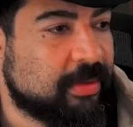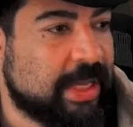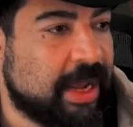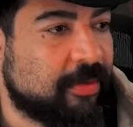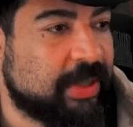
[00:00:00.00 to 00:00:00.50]

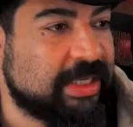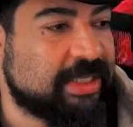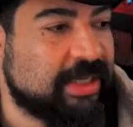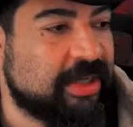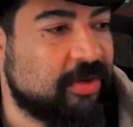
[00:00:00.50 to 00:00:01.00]
Now, he
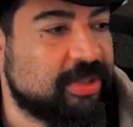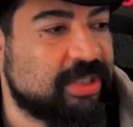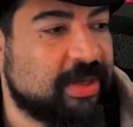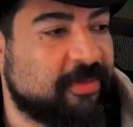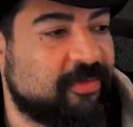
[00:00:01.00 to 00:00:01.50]
did go into
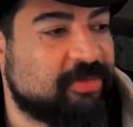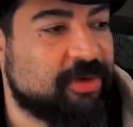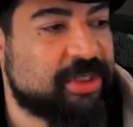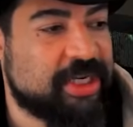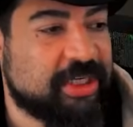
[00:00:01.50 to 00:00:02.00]
some of his
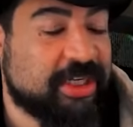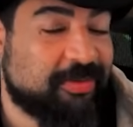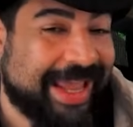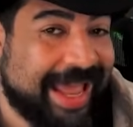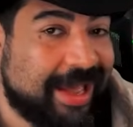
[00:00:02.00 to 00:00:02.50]
rotation because
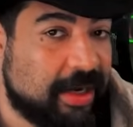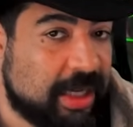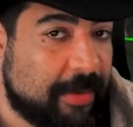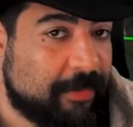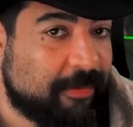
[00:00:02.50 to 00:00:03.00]
we had a
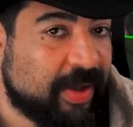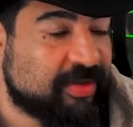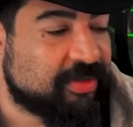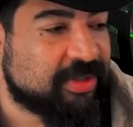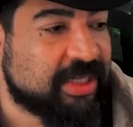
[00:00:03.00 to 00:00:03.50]
couple
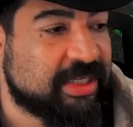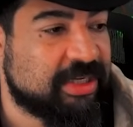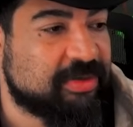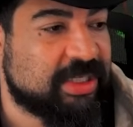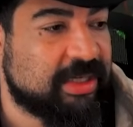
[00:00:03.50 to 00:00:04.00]
busters,
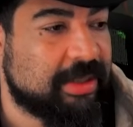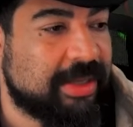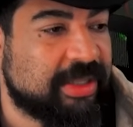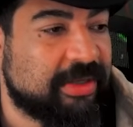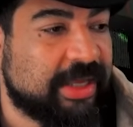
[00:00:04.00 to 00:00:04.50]
continuous heal
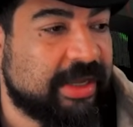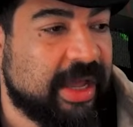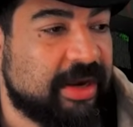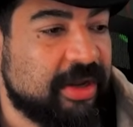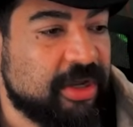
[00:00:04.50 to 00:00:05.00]
out there that
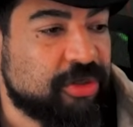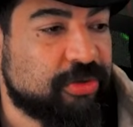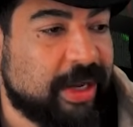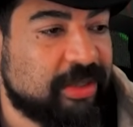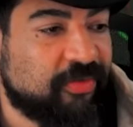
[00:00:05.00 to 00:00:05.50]
got
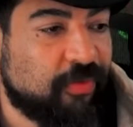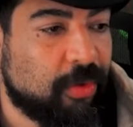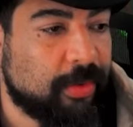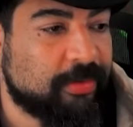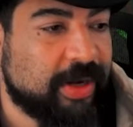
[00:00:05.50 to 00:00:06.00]

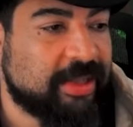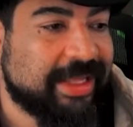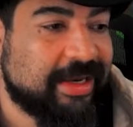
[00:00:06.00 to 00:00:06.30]
transformed, right?